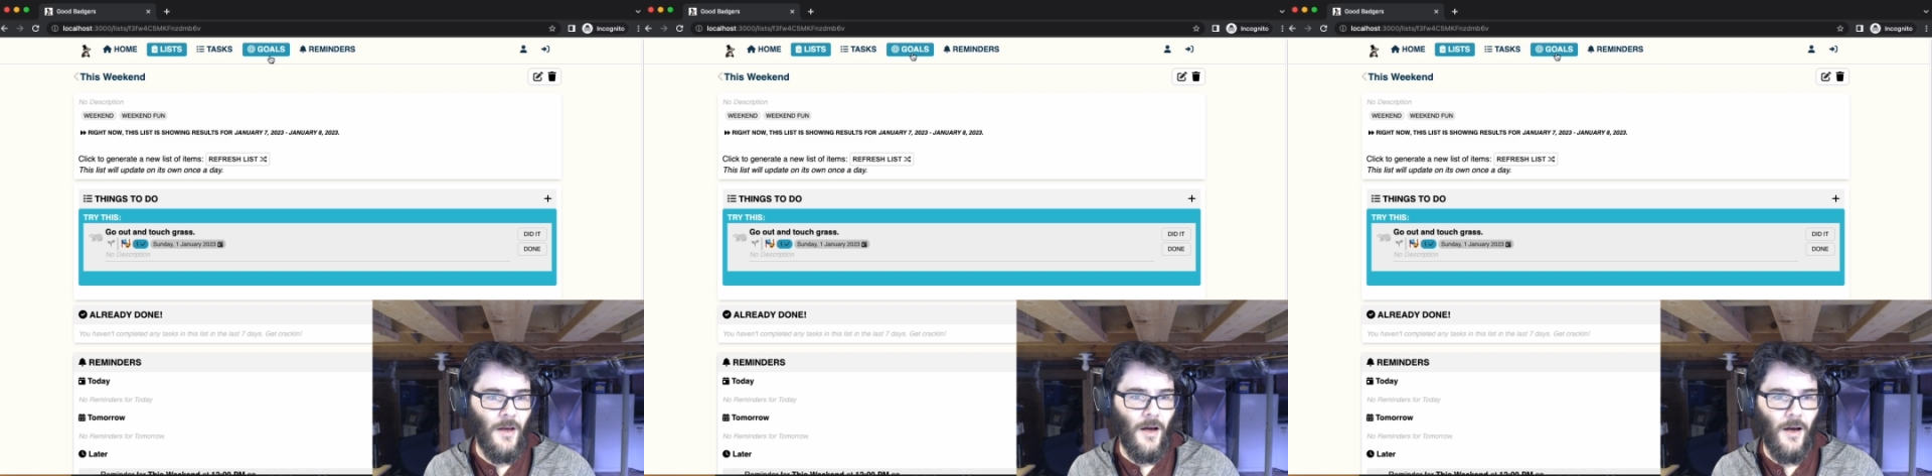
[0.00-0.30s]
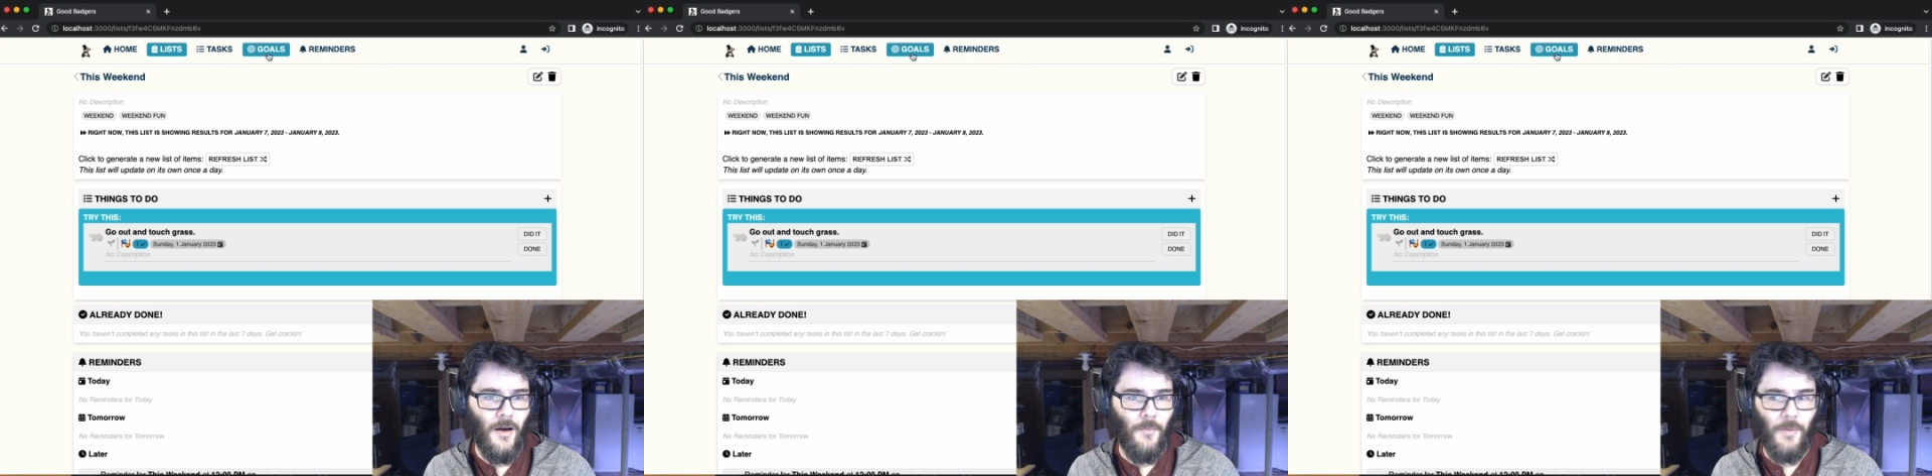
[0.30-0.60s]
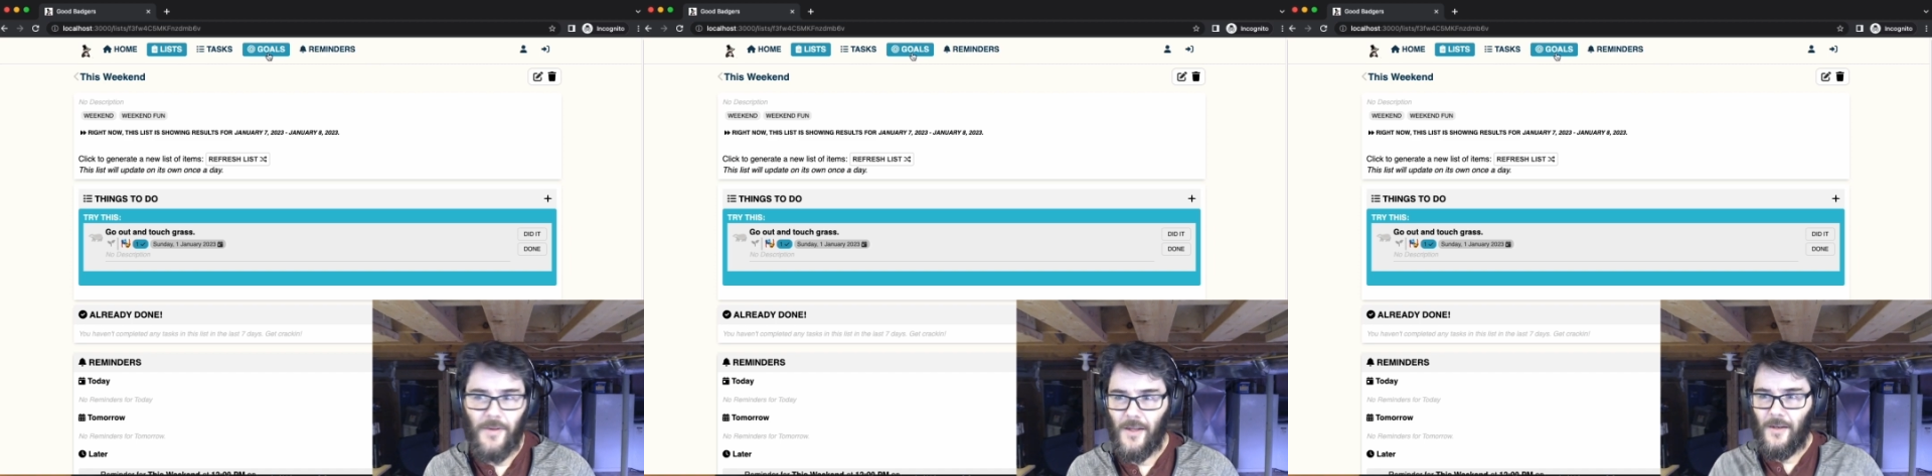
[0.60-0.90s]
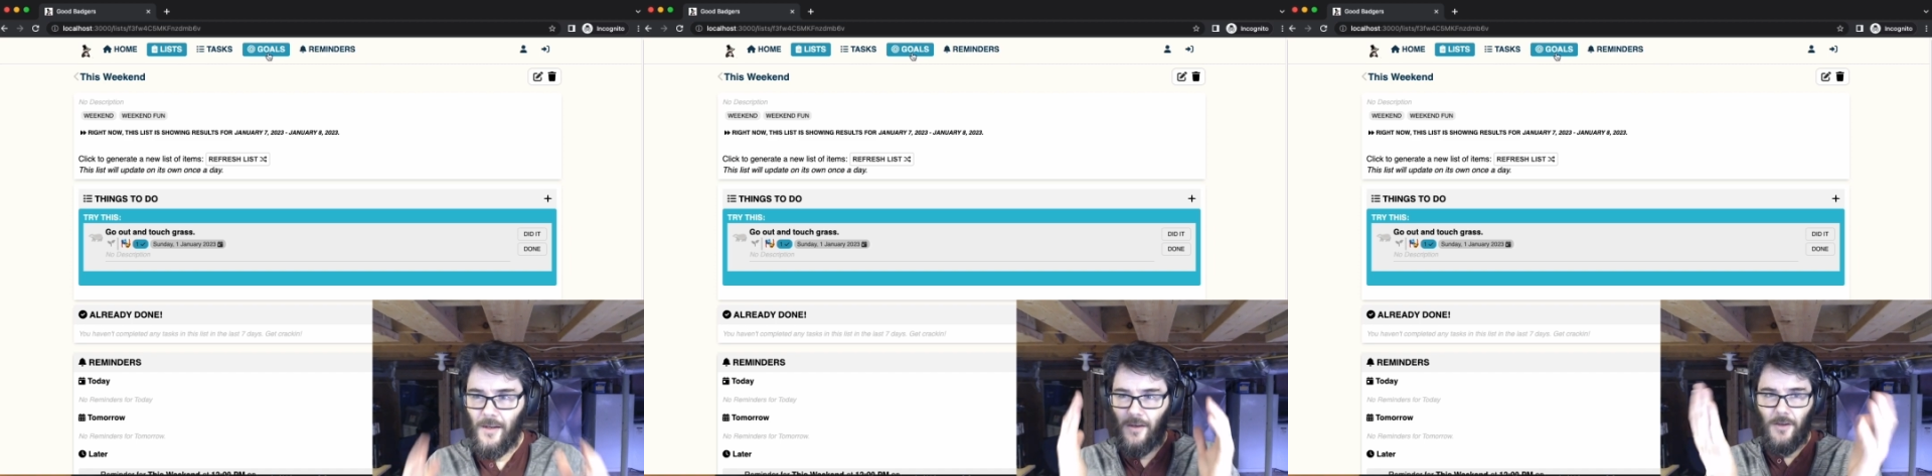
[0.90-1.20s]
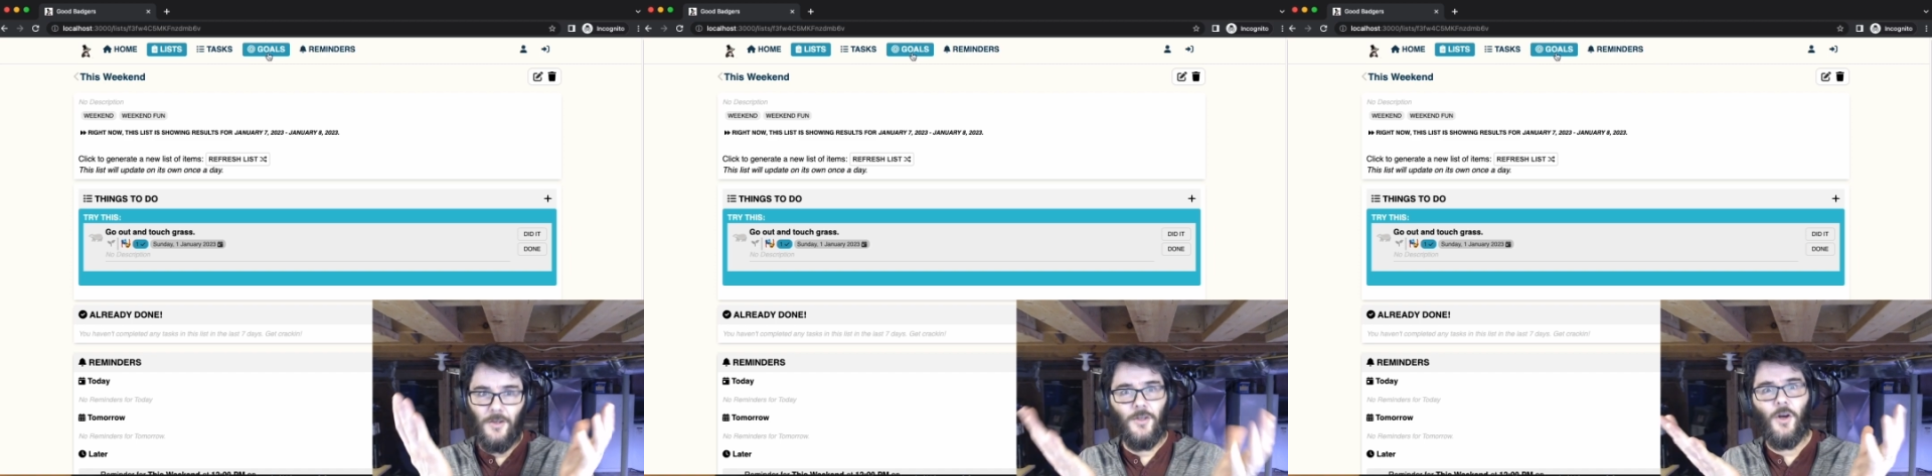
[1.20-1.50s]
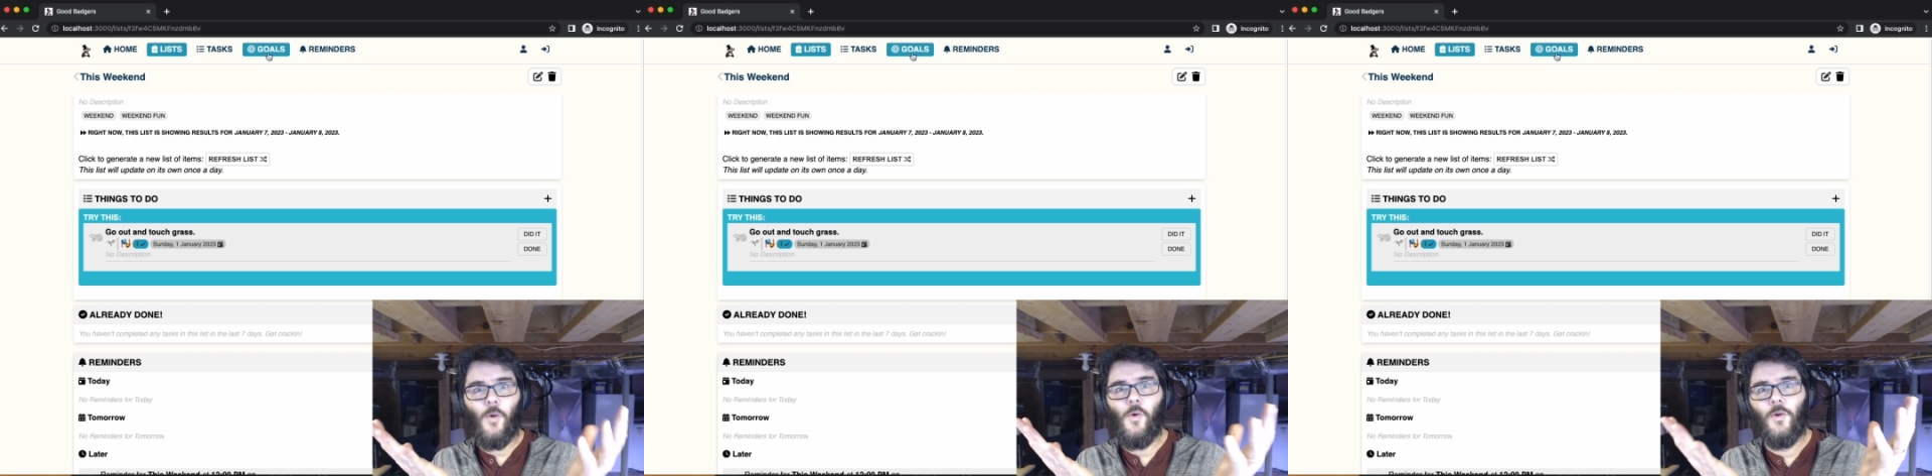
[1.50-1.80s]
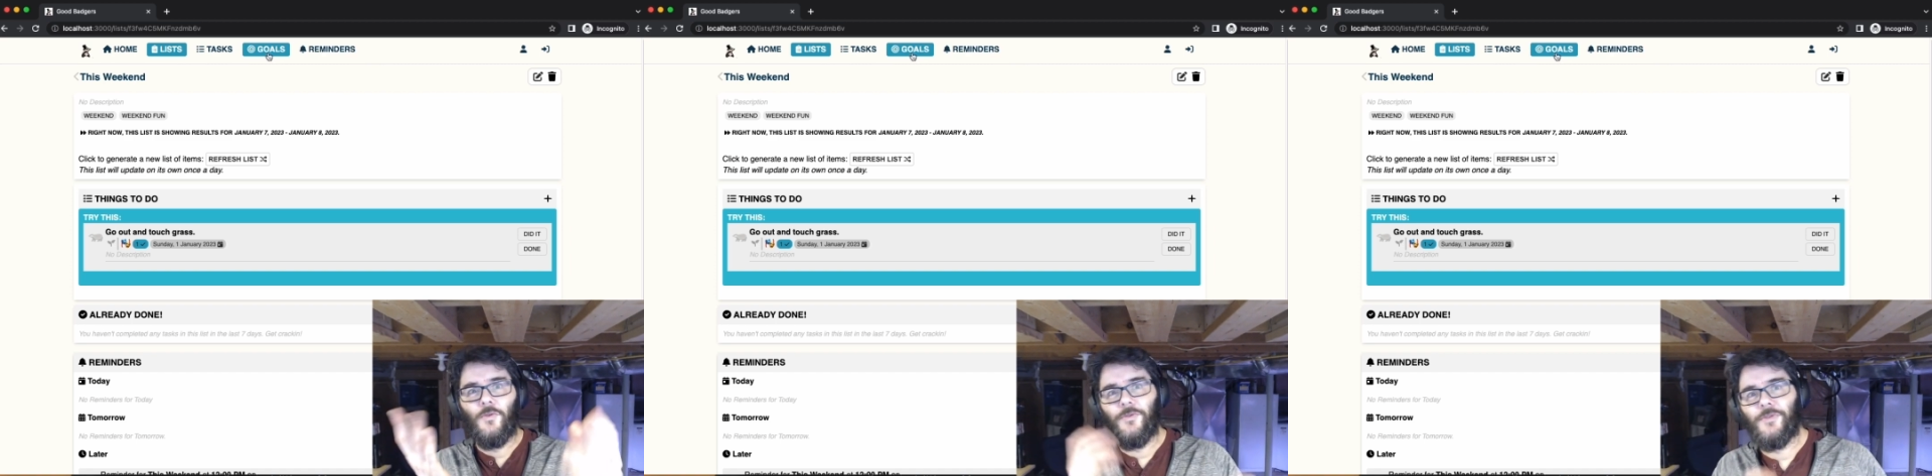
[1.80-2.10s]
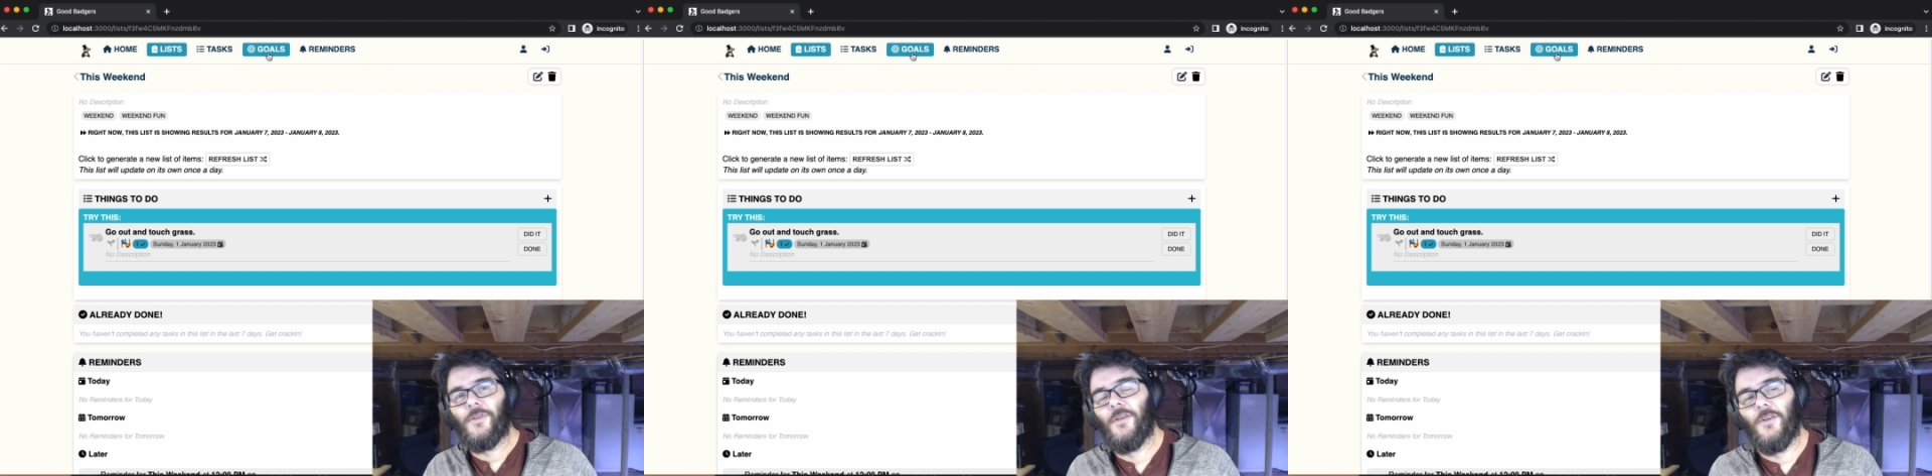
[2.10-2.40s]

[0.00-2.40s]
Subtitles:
But then goals.